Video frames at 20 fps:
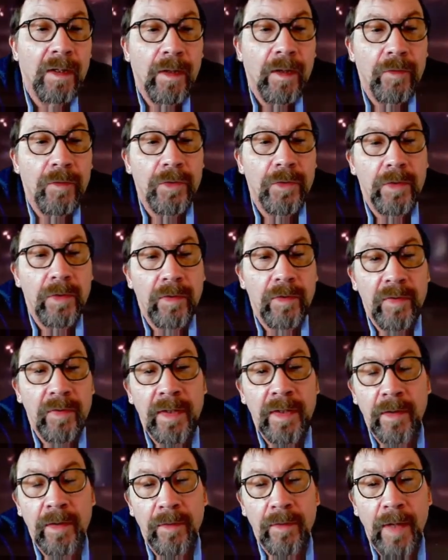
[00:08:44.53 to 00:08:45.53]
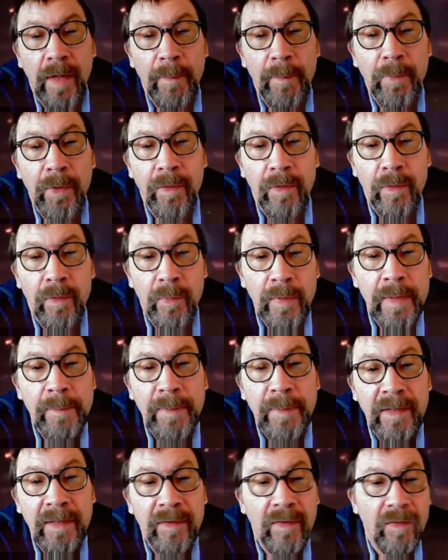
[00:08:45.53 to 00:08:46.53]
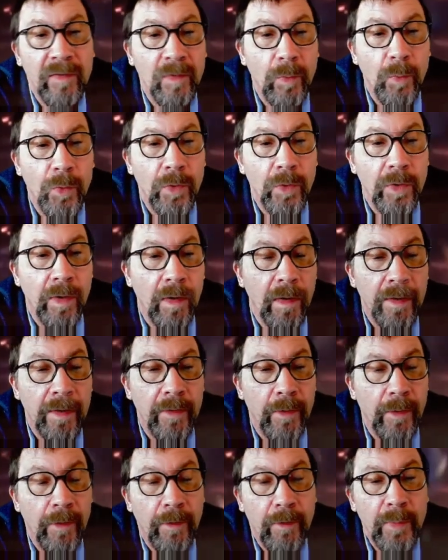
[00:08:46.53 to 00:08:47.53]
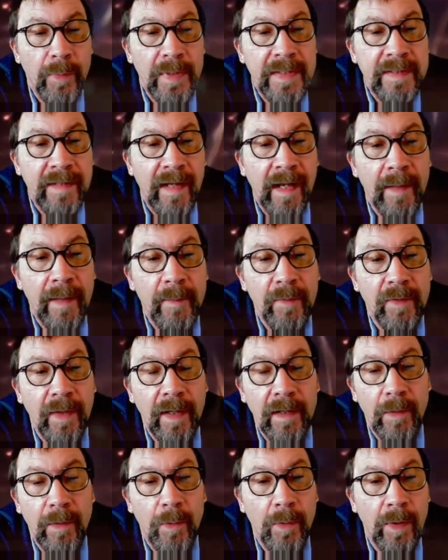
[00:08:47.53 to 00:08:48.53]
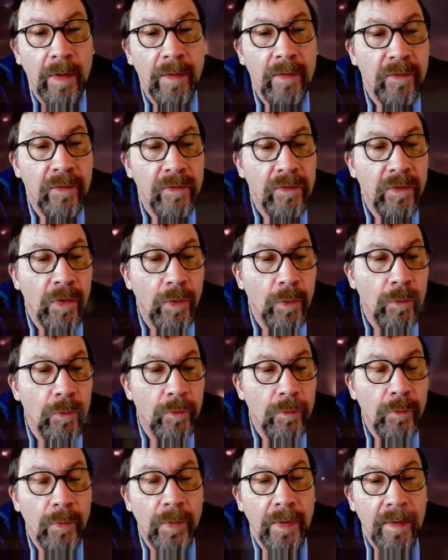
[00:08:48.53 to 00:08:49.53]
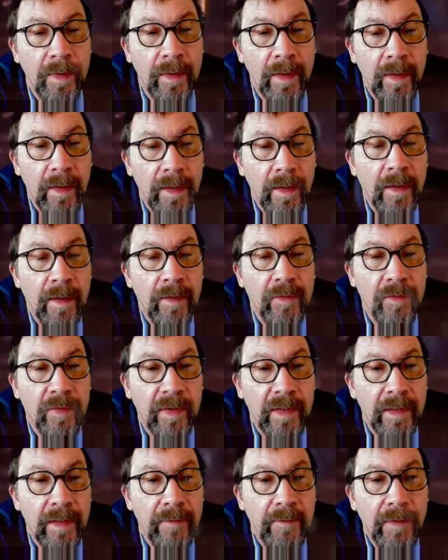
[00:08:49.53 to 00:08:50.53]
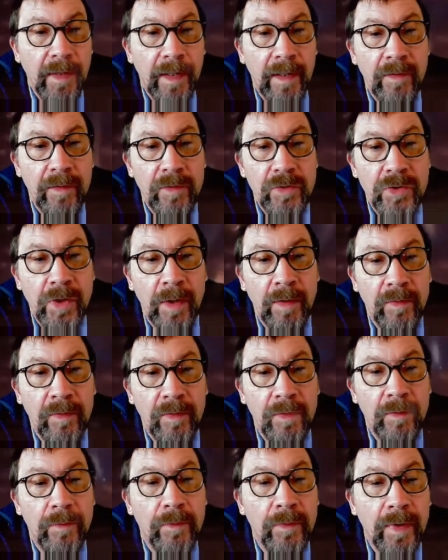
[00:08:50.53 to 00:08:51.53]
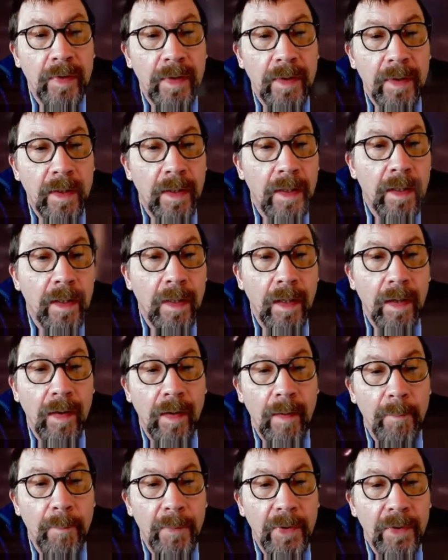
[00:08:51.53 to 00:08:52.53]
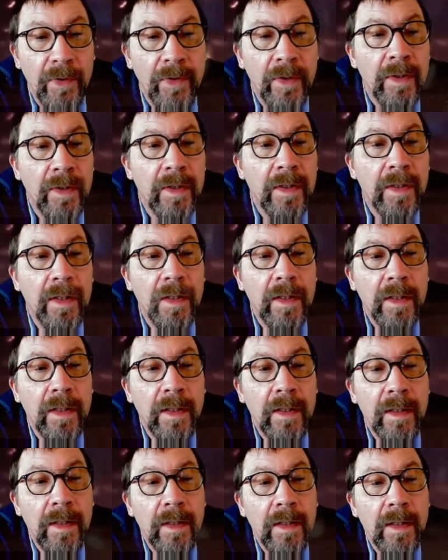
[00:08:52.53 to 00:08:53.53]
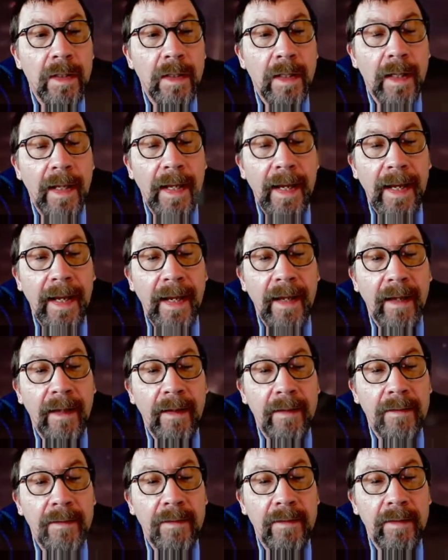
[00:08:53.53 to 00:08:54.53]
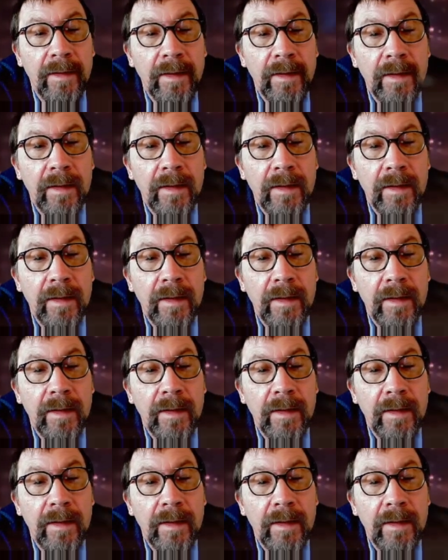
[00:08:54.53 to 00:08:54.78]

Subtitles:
So you can see there, I put 3 pieces of wood on, or 3 times I loaded the stove with significant chunks of lumber, and